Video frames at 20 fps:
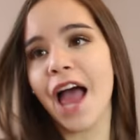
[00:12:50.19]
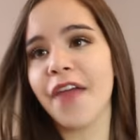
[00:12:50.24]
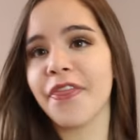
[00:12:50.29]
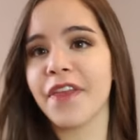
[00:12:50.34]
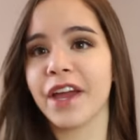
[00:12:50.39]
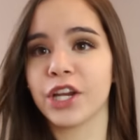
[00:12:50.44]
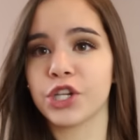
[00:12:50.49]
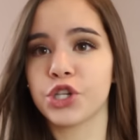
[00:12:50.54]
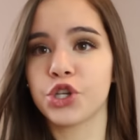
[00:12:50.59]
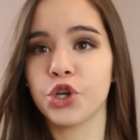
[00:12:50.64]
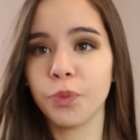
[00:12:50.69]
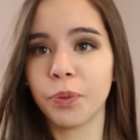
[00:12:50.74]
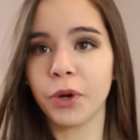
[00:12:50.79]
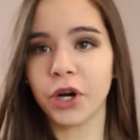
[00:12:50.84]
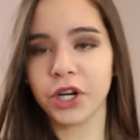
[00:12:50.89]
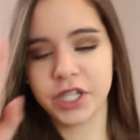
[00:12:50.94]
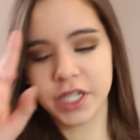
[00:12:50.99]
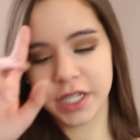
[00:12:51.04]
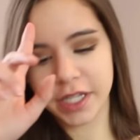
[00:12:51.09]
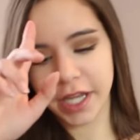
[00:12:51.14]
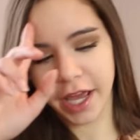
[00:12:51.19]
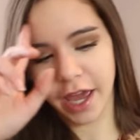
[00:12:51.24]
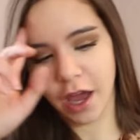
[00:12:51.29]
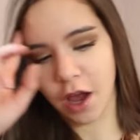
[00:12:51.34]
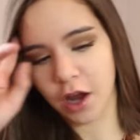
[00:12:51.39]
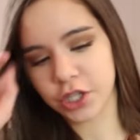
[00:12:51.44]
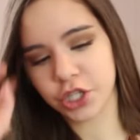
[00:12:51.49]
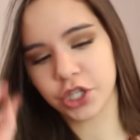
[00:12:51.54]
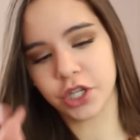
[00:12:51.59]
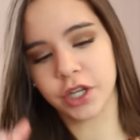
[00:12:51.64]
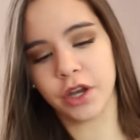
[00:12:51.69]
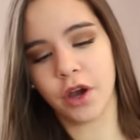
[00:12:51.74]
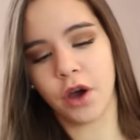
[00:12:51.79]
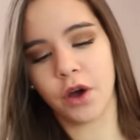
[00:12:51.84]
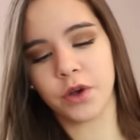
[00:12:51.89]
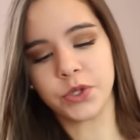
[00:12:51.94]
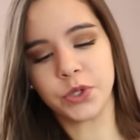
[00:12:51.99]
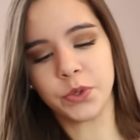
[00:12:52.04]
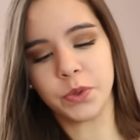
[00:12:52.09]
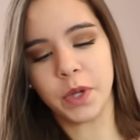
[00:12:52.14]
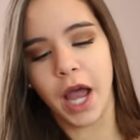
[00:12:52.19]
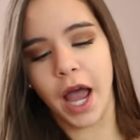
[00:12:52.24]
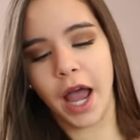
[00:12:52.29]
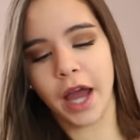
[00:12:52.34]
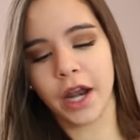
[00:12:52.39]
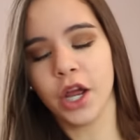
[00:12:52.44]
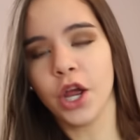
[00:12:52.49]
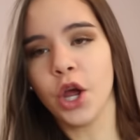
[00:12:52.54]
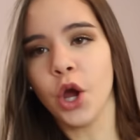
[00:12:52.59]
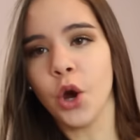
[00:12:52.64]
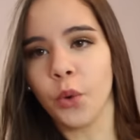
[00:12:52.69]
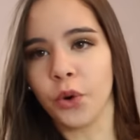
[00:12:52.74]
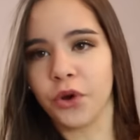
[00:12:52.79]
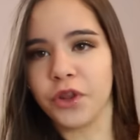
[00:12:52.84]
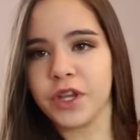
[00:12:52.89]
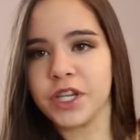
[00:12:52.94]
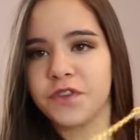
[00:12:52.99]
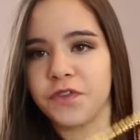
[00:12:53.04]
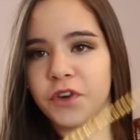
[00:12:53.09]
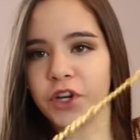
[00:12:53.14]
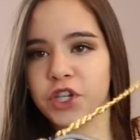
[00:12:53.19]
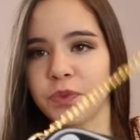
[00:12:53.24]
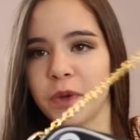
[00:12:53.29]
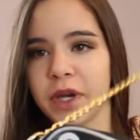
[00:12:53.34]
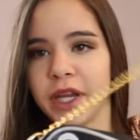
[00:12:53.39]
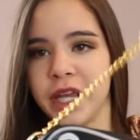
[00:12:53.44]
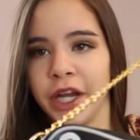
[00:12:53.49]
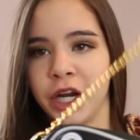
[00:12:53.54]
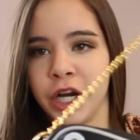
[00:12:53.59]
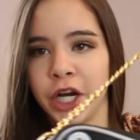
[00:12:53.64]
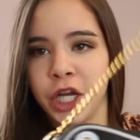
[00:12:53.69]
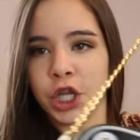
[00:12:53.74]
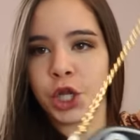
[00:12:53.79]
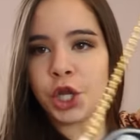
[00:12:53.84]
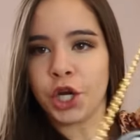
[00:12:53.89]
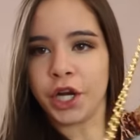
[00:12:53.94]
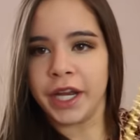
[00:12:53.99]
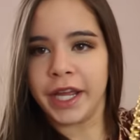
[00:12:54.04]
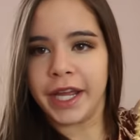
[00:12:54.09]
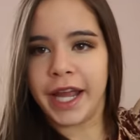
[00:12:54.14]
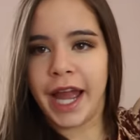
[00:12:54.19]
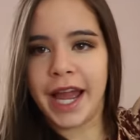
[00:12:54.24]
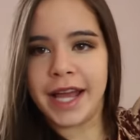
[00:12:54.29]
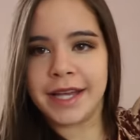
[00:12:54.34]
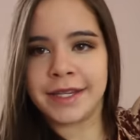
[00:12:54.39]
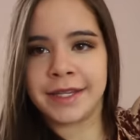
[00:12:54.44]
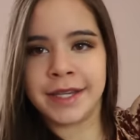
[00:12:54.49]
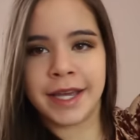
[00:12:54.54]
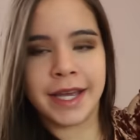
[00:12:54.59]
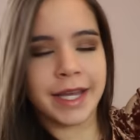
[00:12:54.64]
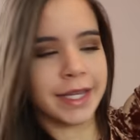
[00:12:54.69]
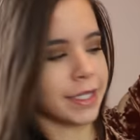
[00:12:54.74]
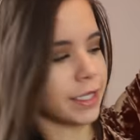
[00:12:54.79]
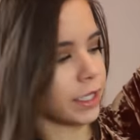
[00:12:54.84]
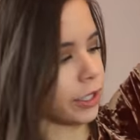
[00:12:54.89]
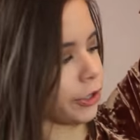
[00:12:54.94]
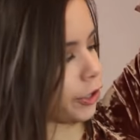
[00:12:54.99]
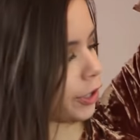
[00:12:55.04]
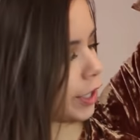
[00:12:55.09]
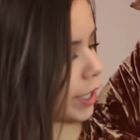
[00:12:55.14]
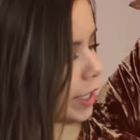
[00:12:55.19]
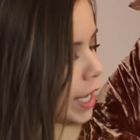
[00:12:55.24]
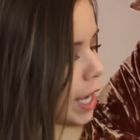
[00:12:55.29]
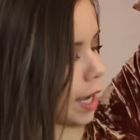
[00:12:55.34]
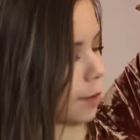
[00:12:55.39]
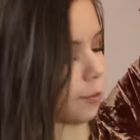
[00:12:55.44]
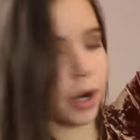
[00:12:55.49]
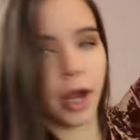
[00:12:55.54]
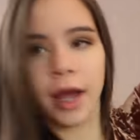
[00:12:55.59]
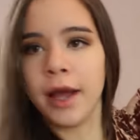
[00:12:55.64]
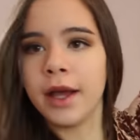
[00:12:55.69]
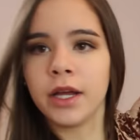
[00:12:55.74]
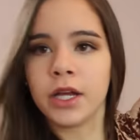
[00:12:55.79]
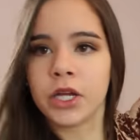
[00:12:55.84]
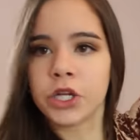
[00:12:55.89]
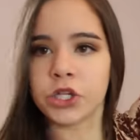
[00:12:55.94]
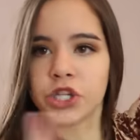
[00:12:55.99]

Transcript: And then two purses that I actually also got were this first one here. Look at it guys. It's literally a camera.